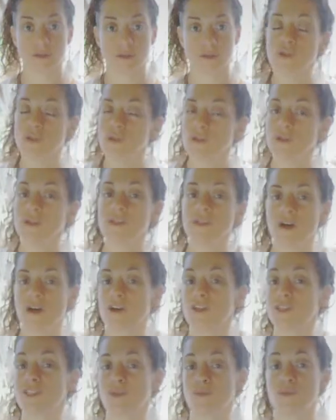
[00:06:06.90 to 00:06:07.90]
So these
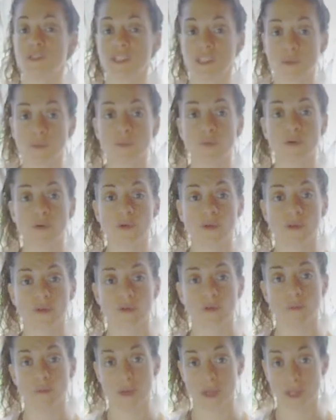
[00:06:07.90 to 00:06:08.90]
are some simple
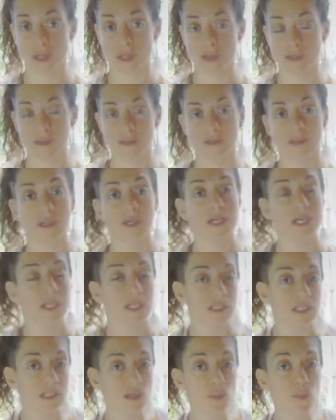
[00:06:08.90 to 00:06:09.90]
methods.
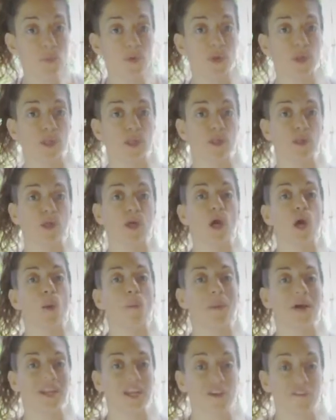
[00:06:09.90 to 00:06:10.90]
Simple
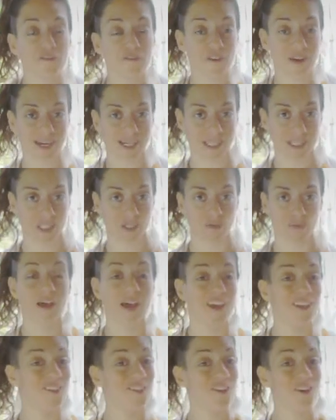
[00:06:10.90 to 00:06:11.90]
but effective,
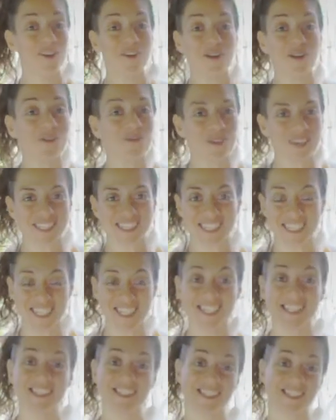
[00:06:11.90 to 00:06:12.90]
and not always
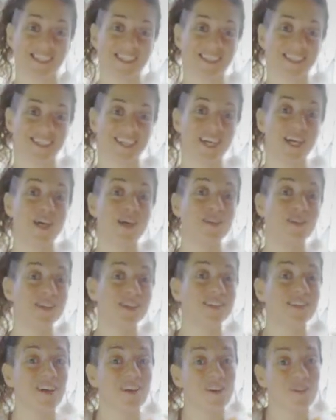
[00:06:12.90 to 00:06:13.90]
easy.
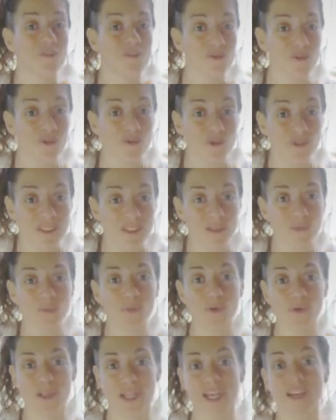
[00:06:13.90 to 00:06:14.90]
These are a few
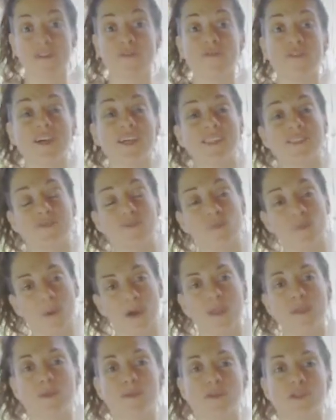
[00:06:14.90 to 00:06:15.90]
simple and effective
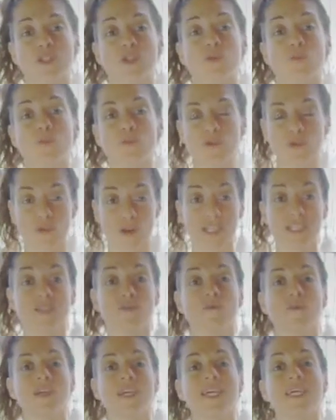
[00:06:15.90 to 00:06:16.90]
methods to
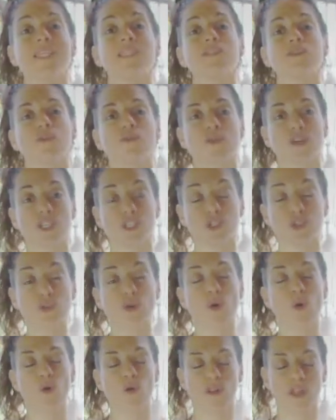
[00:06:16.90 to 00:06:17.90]
progressively integrate
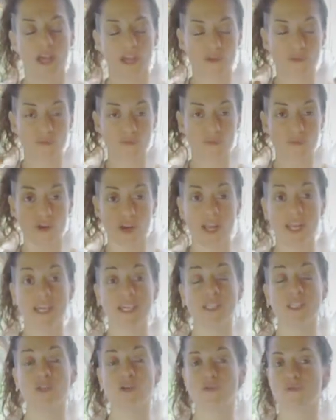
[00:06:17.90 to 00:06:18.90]
soul and
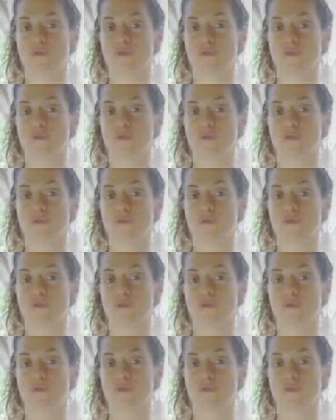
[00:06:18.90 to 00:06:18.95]
raise your